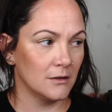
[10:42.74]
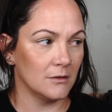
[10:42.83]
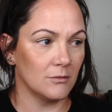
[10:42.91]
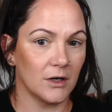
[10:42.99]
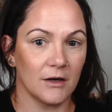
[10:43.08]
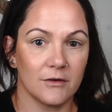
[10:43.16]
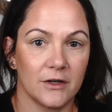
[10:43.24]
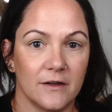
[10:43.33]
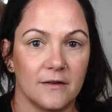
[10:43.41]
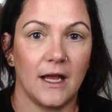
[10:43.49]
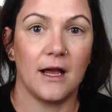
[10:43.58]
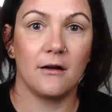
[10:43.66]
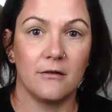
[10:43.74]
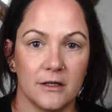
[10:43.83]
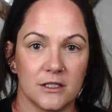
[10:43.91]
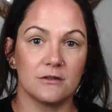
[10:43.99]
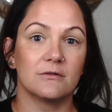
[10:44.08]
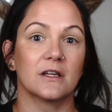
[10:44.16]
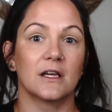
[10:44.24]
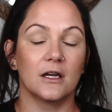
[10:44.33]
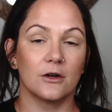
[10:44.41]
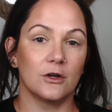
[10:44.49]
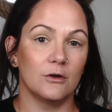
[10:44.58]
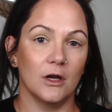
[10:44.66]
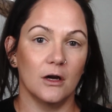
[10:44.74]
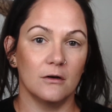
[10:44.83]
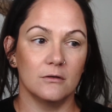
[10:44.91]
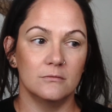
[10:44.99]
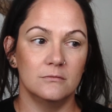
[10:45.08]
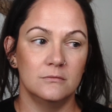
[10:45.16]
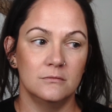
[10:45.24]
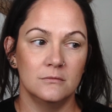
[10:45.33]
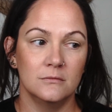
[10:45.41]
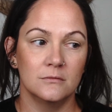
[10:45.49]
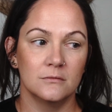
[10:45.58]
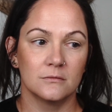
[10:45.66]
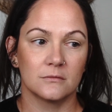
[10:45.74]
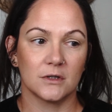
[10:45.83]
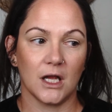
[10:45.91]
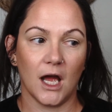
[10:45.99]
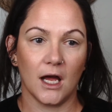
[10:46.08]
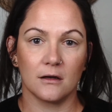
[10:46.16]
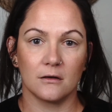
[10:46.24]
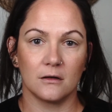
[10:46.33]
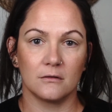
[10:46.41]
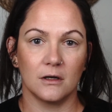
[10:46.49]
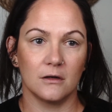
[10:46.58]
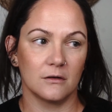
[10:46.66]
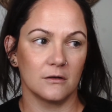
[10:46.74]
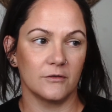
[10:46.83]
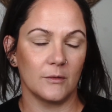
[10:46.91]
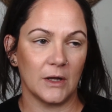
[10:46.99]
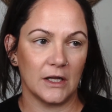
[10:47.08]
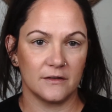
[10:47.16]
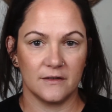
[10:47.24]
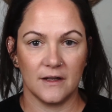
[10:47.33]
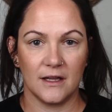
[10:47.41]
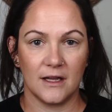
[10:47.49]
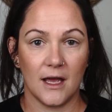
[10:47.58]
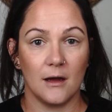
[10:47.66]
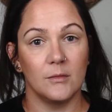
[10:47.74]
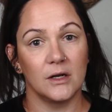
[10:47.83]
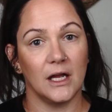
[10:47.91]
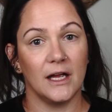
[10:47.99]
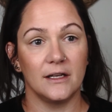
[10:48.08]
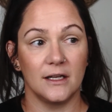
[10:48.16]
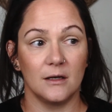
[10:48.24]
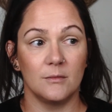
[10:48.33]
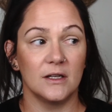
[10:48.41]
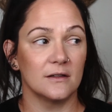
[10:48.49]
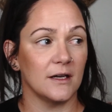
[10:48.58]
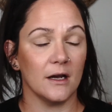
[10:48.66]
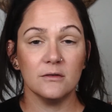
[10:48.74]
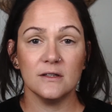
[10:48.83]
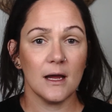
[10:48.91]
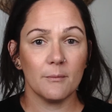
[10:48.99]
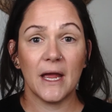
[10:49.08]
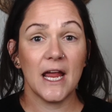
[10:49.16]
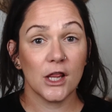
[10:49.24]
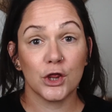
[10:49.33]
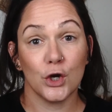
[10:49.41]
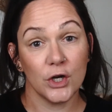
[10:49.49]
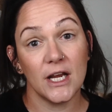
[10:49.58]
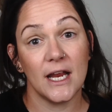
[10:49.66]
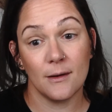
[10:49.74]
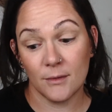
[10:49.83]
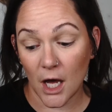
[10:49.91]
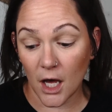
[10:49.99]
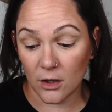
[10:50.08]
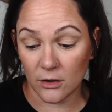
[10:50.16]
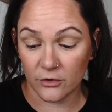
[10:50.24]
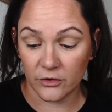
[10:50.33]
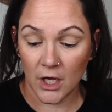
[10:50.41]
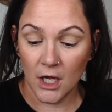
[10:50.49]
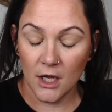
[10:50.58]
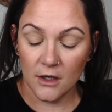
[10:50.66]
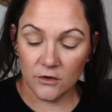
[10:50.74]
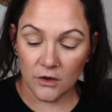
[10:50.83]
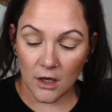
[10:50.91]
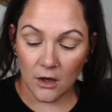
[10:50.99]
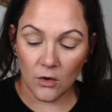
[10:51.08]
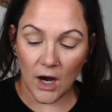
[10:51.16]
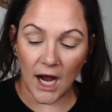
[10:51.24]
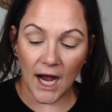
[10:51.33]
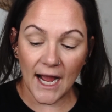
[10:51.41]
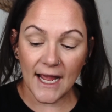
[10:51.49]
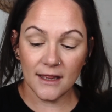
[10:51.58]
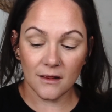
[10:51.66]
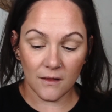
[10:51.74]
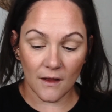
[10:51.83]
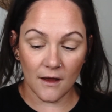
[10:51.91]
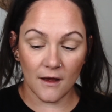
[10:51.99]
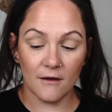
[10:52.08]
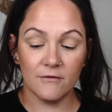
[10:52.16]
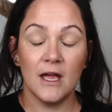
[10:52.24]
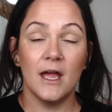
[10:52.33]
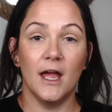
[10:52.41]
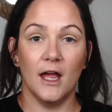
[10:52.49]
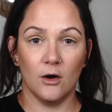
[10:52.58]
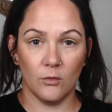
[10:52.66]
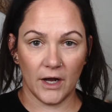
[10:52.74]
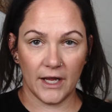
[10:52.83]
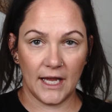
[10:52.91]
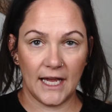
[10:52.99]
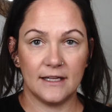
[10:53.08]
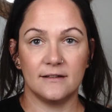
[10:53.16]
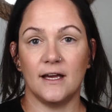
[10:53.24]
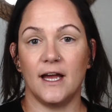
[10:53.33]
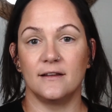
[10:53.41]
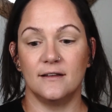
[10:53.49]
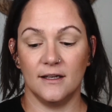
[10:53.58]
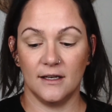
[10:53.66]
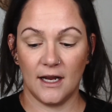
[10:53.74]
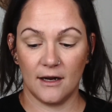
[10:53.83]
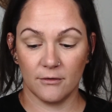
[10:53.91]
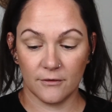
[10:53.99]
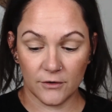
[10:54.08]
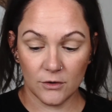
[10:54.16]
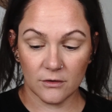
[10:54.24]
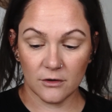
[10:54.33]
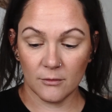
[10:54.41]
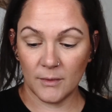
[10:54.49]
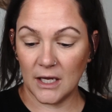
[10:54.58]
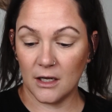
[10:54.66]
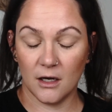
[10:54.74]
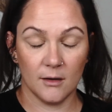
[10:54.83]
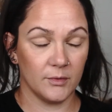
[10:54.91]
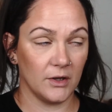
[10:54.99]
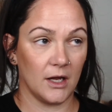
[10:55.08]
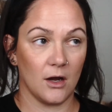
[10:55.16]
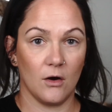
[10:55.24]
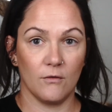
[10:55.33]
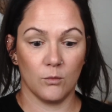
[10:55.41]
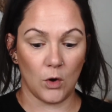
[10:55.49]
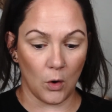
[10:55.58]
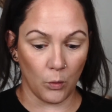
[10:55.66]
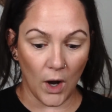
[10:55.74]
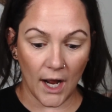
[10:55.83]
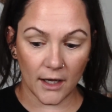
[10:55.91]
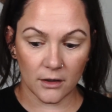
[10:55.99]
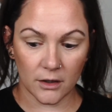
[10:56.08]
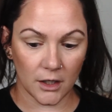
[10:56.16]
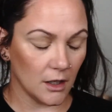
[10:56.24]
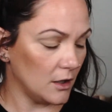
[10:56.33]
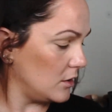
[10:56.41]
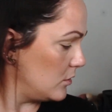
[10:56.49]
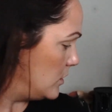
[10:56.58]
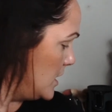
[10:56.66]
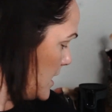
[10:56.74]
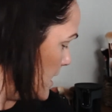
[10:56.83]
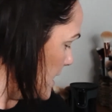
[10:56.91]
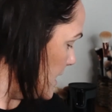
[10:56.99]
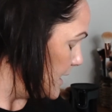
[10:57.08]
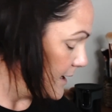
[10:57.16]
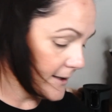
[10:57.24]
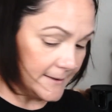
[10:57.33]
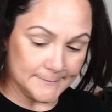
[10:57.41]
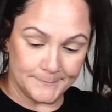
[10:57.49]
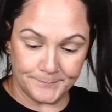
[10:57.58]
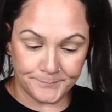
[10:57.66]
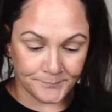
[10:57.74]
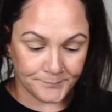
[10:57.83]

whatever discount. And she was like, here you go. I don't know if I'm allowed to say that, but I did because I was not paying $30 damn dollars. So I love LYS. I did a review on their makeup like a while ago. I